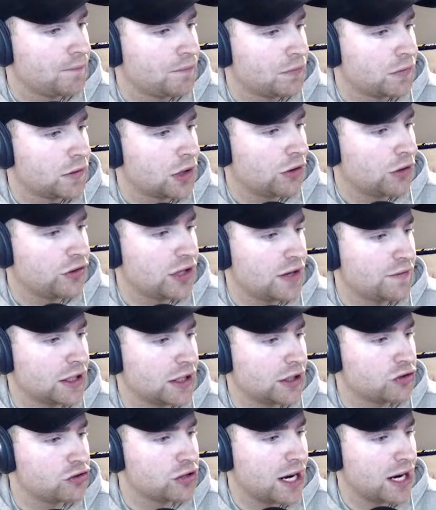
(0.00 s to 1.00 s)
I was never going
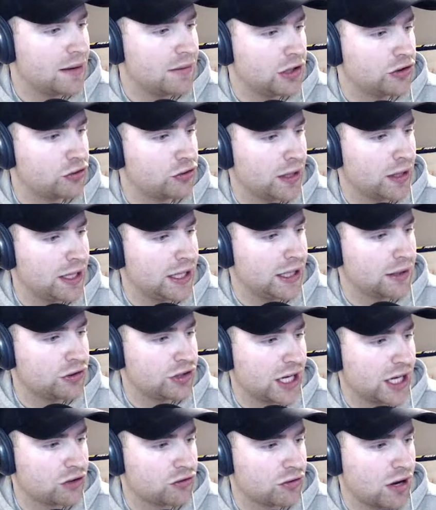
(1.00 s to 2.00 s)
to trade this week. It was
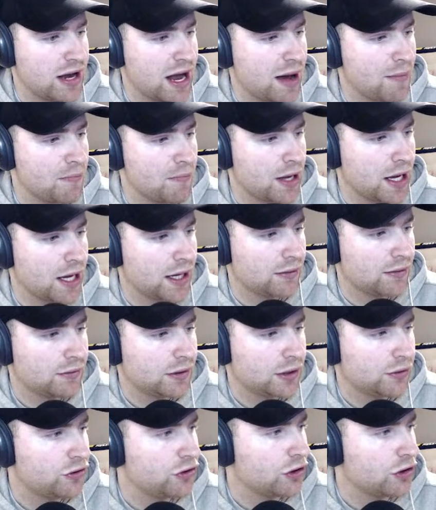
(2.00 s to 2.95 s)
an extra number. There was no